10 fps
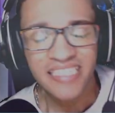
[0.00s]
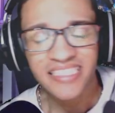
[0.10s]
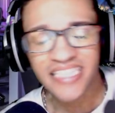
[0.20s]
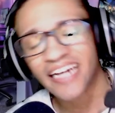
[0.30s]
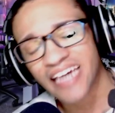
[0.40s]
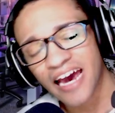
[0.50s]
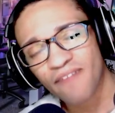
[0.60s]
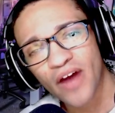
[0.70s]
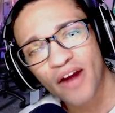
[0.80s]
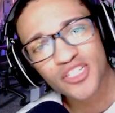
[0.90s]
10K
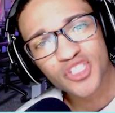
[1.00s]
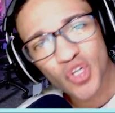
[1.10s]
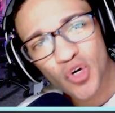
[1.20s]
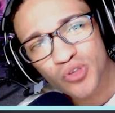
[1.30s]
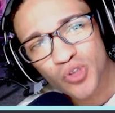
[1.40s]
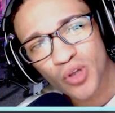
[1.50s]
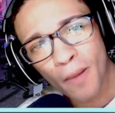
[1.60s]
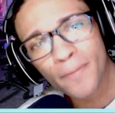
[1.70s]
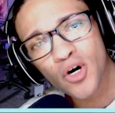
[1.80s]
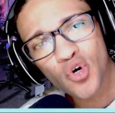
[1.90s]
very soon, to the
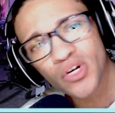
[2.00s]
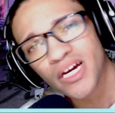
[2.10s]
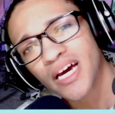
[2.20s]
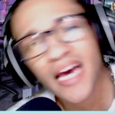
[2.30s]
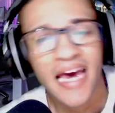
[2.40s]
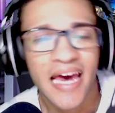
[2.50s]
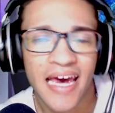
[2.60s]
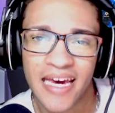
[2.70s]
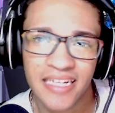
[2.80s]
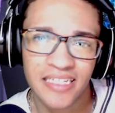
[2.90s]
moon.
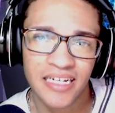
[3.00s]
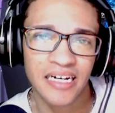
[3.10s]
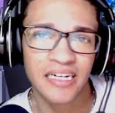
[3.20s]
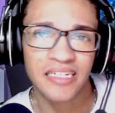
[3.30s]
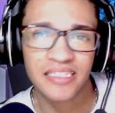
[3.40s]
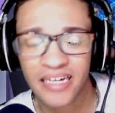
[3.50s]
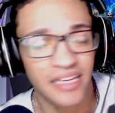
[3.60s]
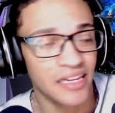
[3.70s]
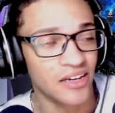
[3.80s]
And yeah, like